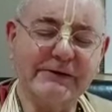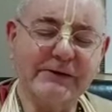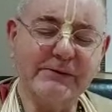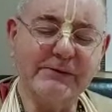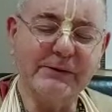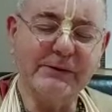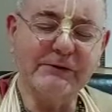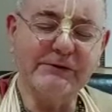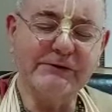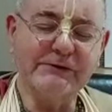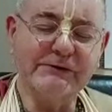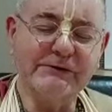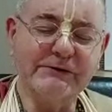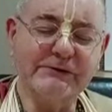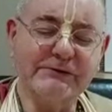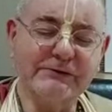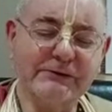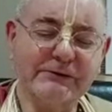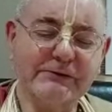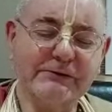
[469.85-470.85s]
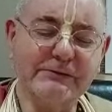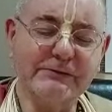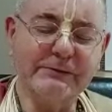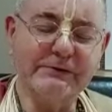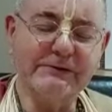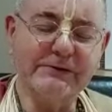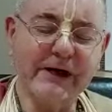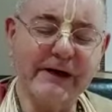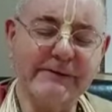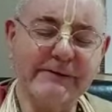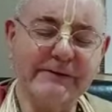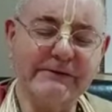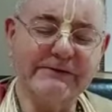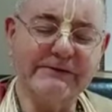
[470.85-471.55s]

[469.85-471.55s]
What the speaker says: the most suitable type of